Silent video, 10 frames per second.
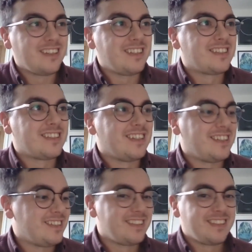It's
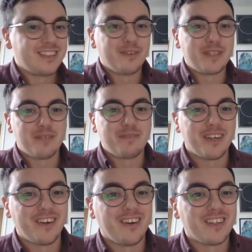there's always something
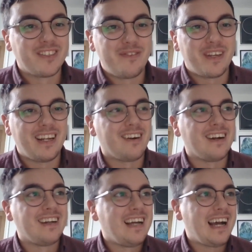going on. So if you can
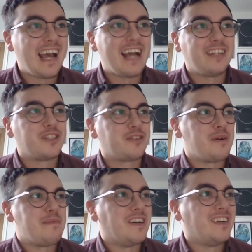hear a hedge
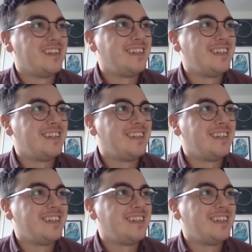trimmer,